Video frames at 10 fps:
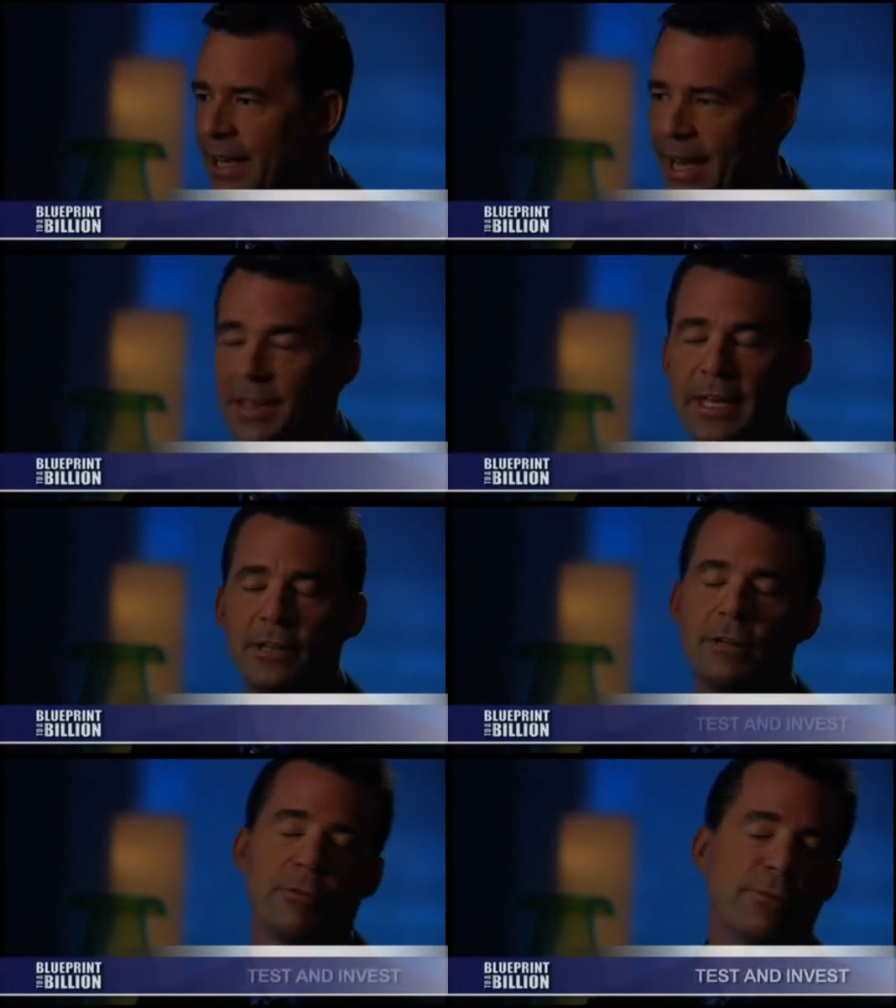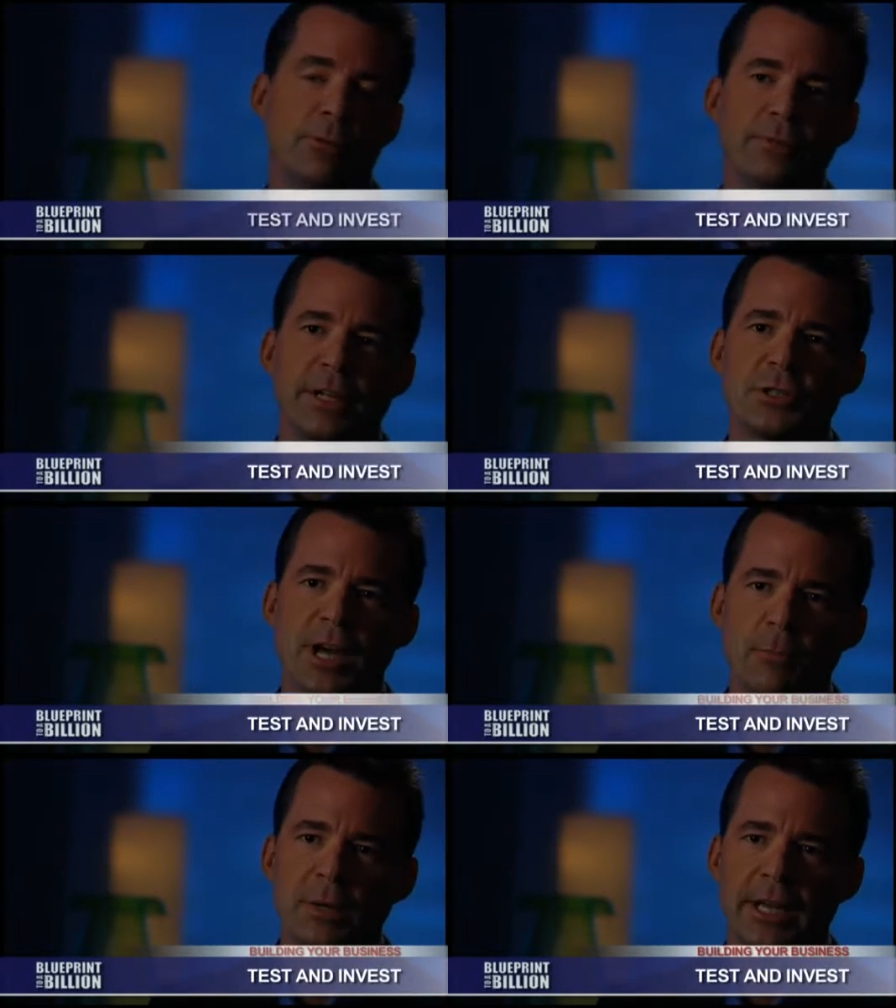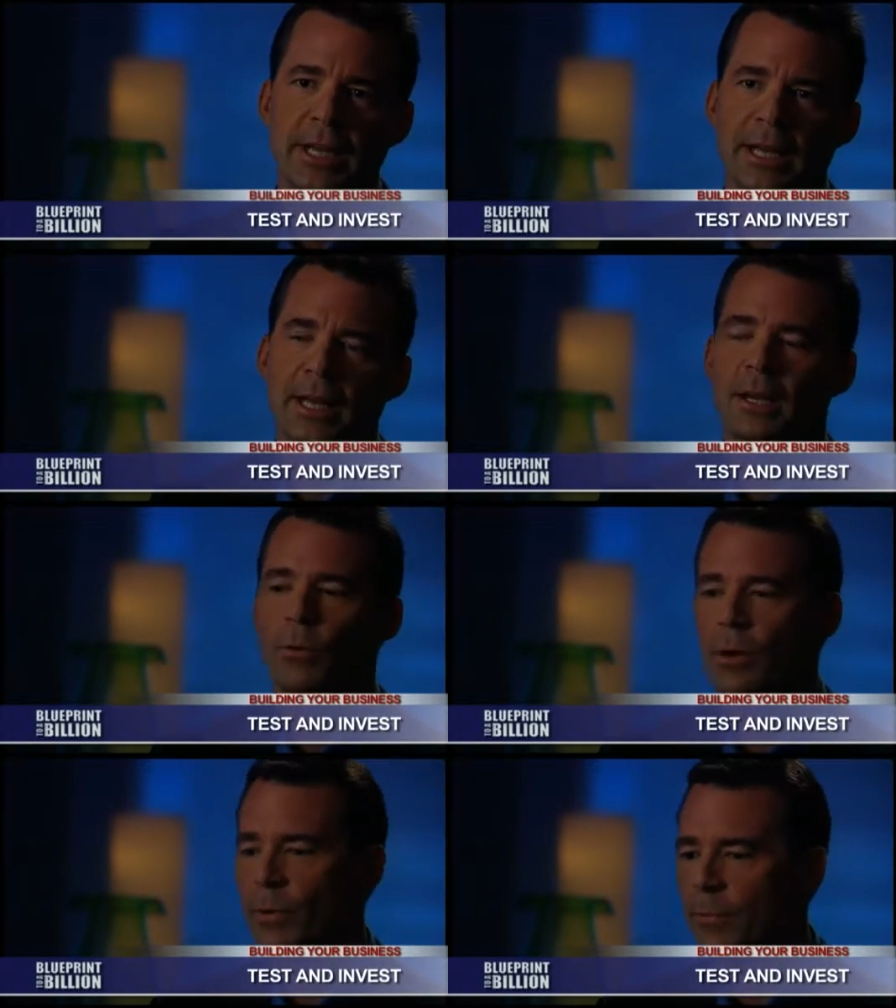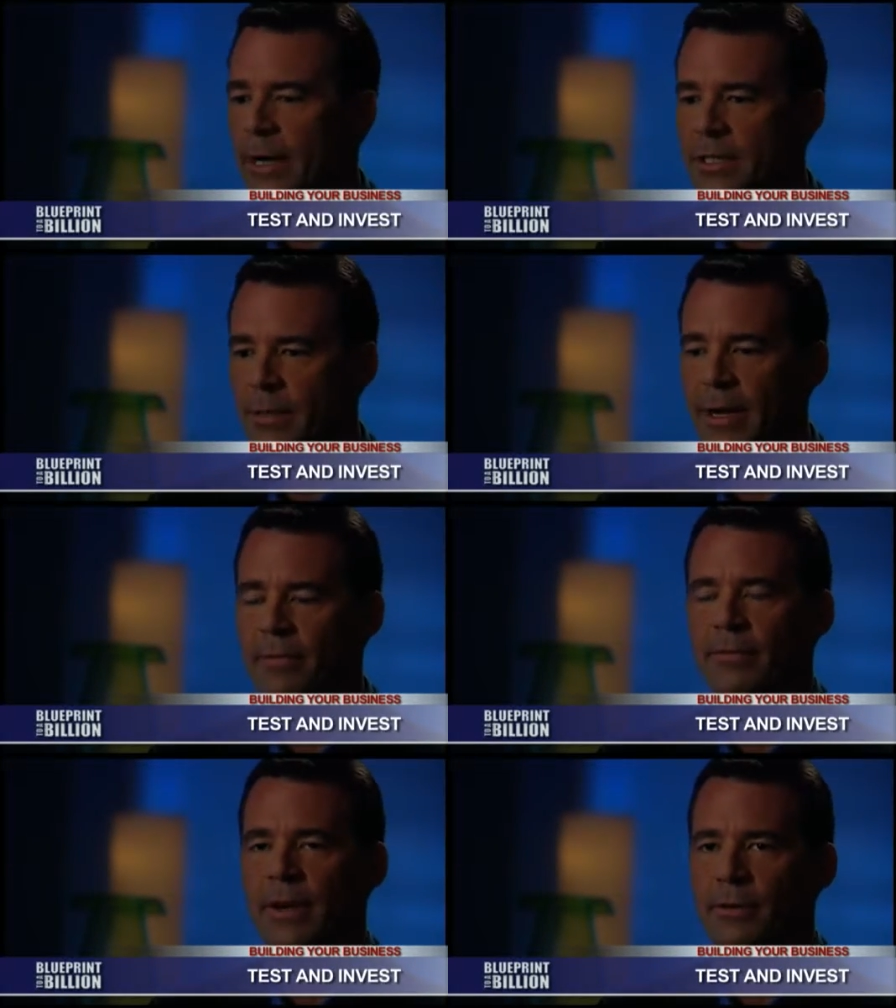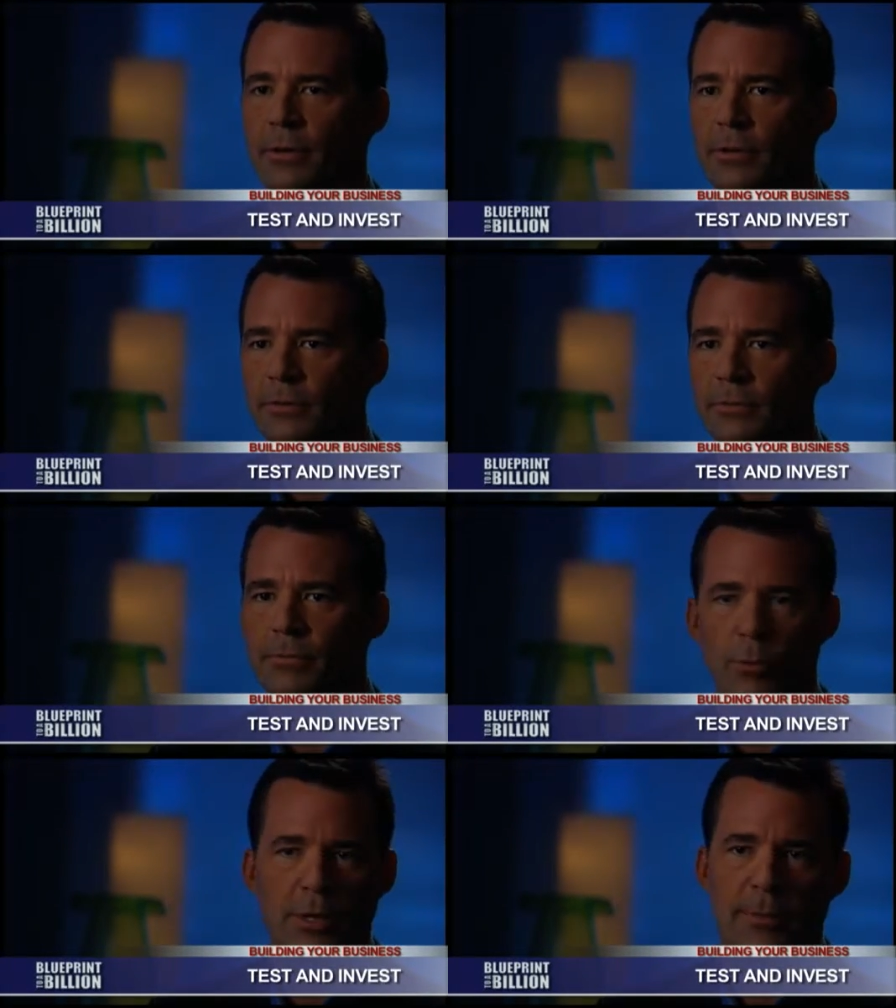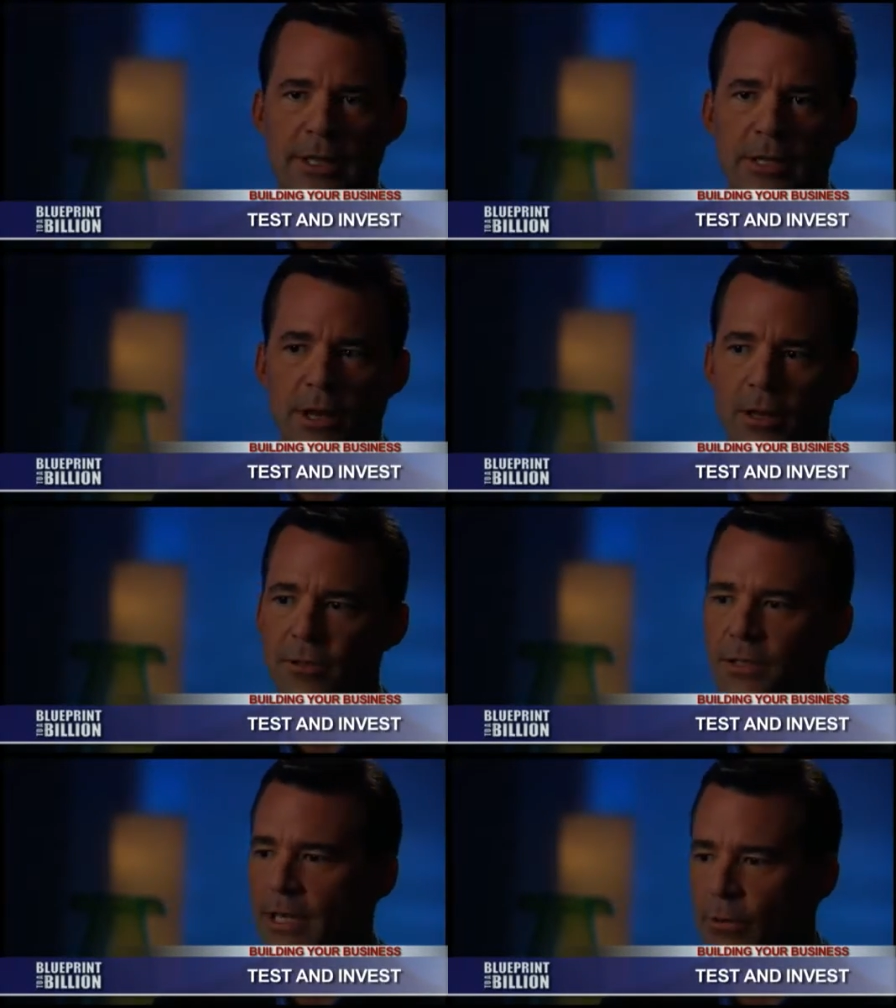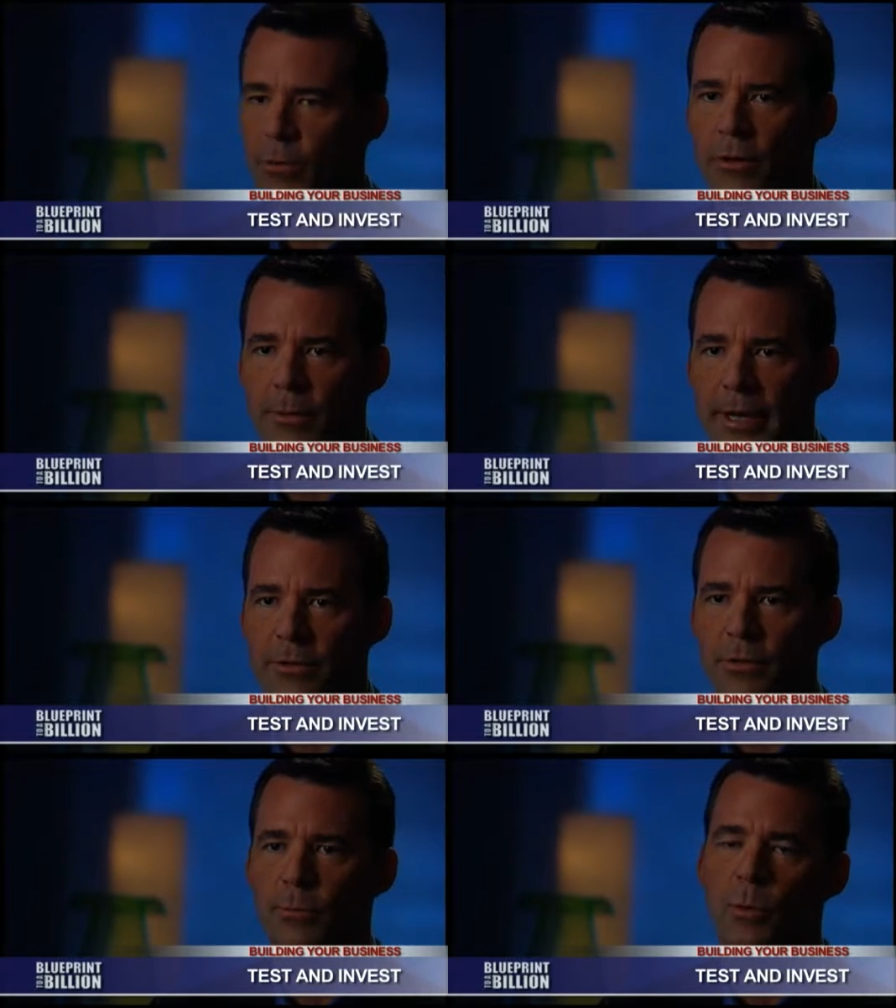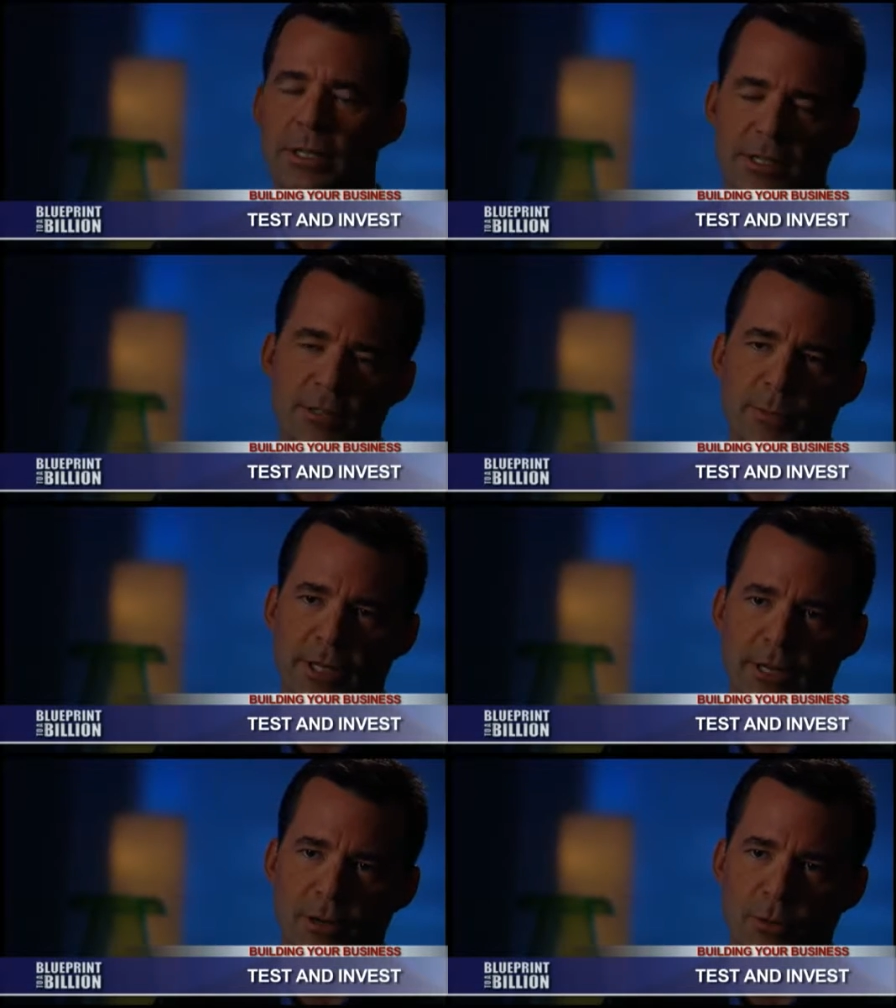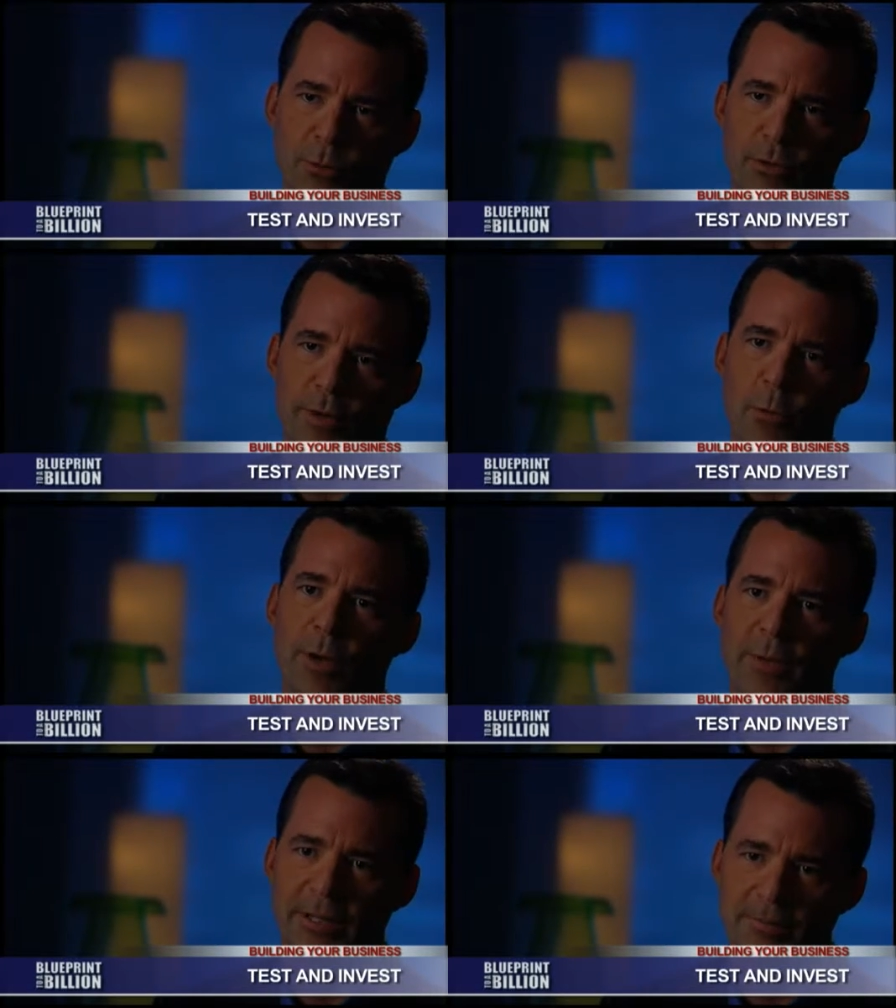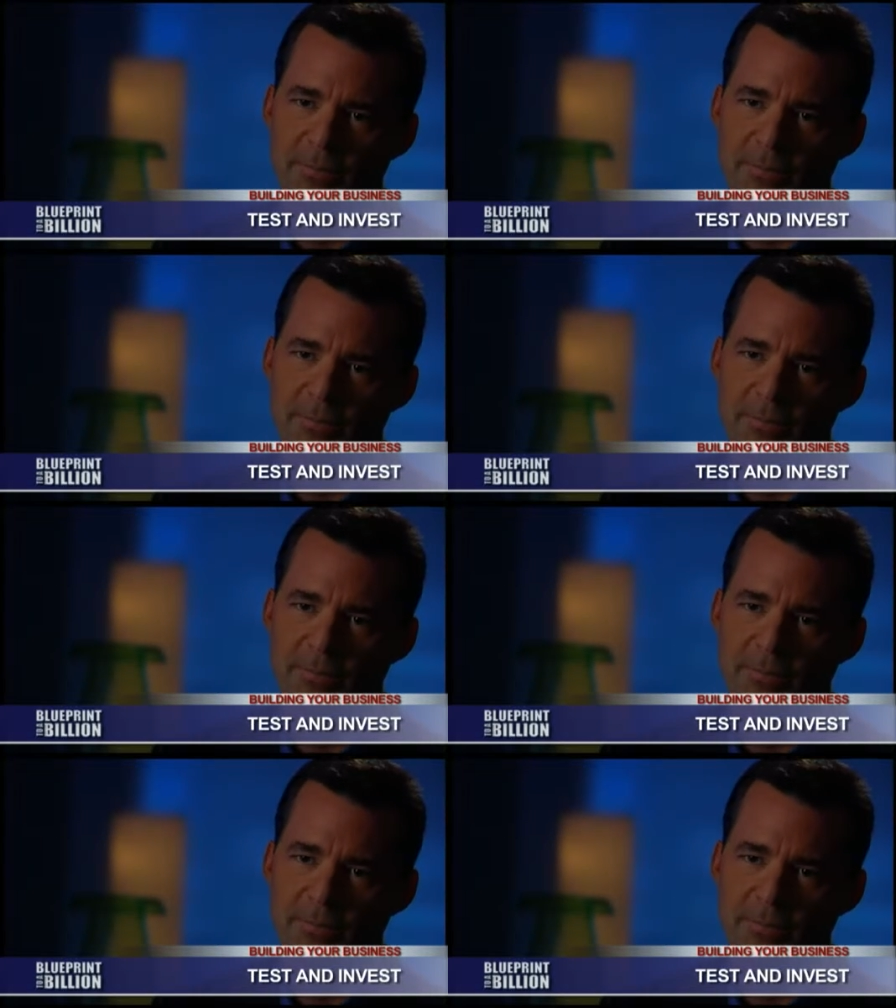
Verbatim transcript: and then into a full fledged company where we raised about $540 million and then ordered about $2.6 billion worth of equipment.